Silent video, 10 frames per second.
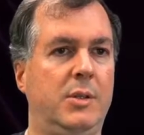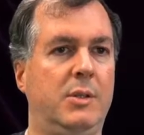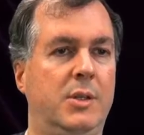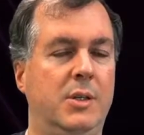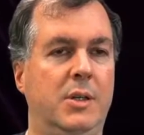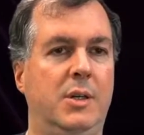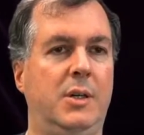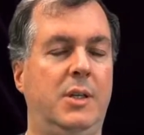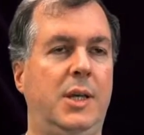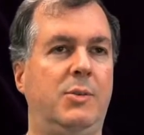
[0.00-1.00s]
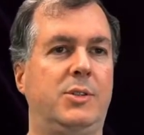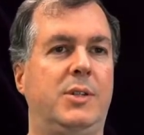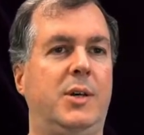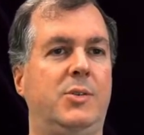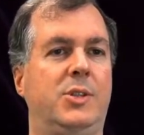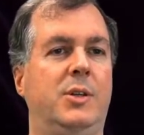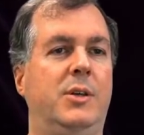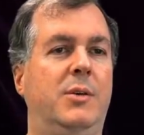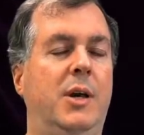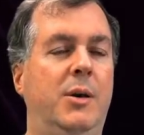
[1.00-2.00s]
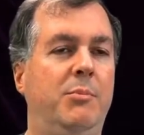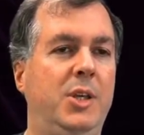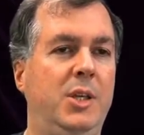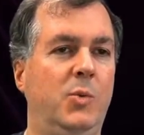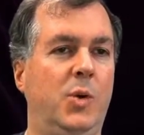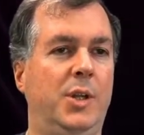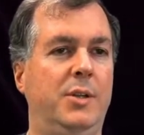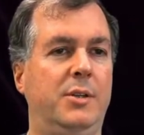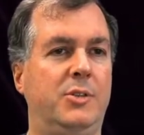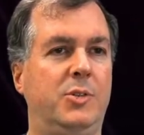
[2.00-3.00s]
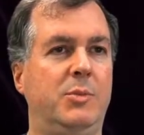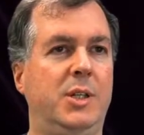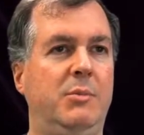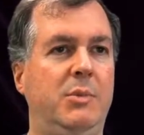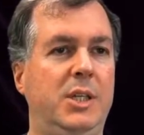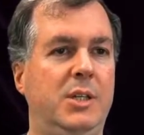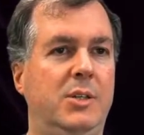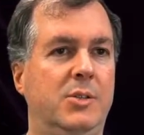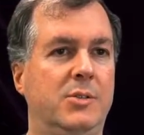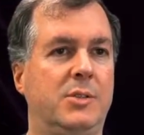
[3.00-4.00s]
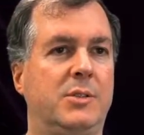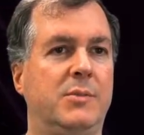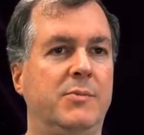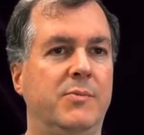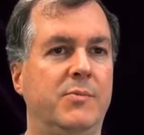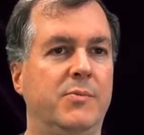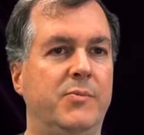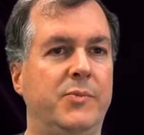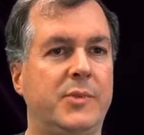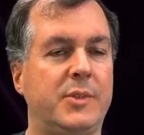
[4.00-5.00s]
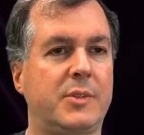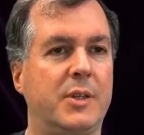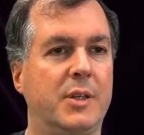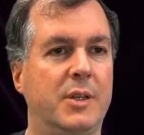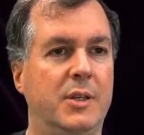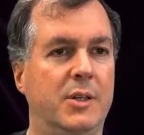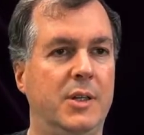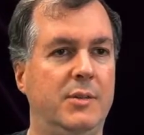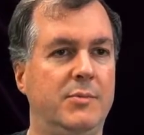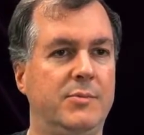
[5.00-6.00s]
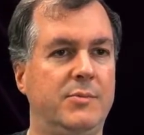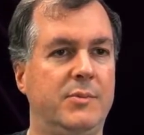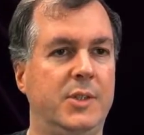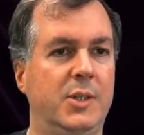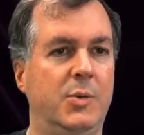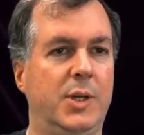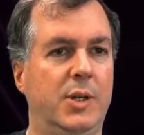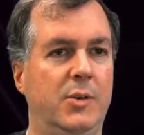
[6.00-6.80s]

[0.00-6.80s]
Oh, that was a mean one. Too many meteors. Alright, here we go.